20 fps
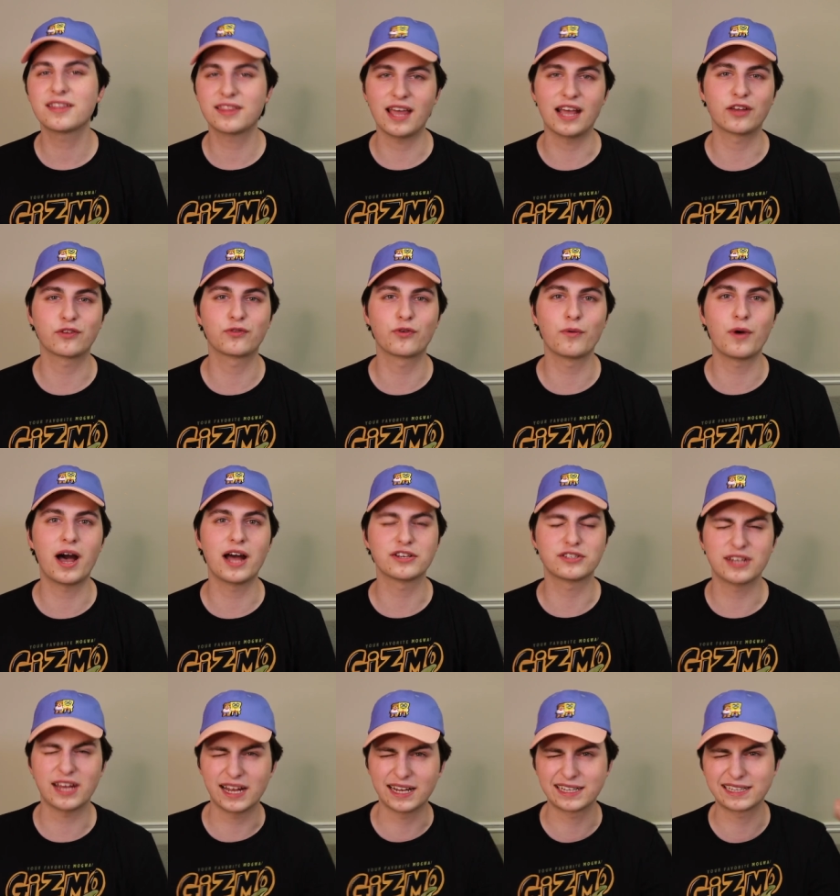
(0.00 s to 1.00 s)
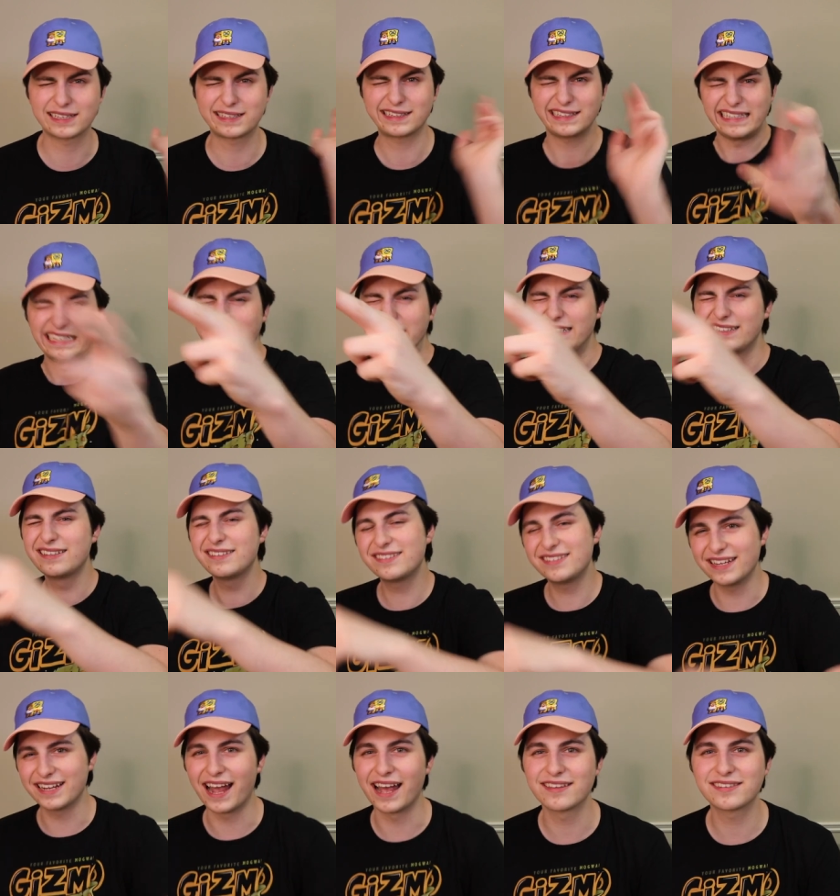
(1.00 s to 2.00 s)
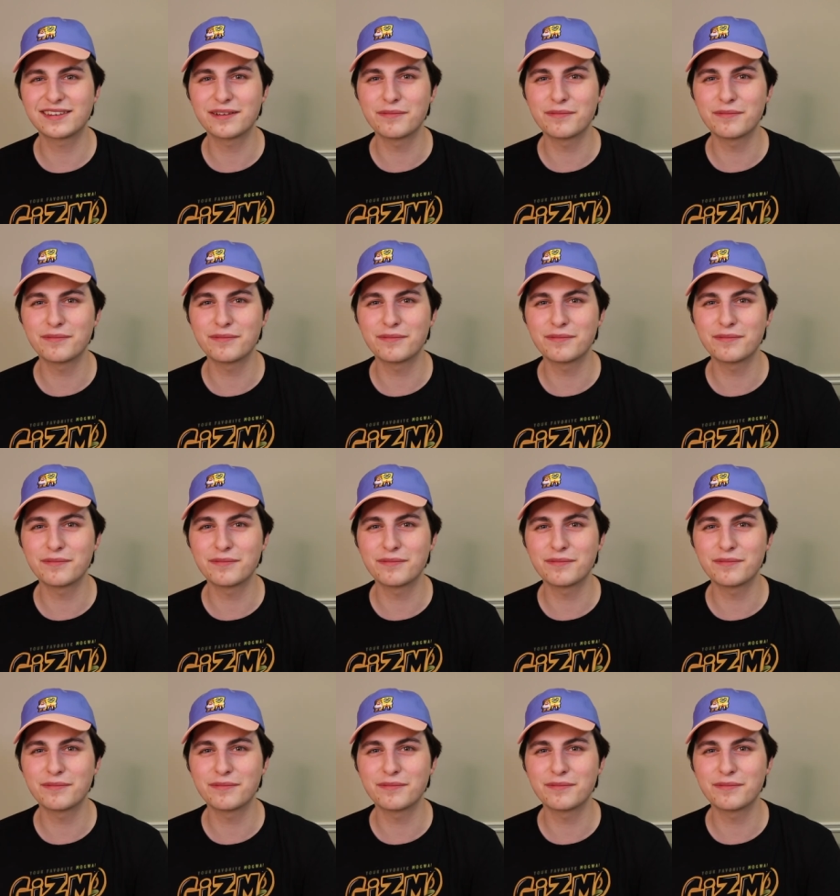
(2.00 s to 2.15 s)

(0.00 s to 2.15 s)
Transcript: Thanks for watching. See you guys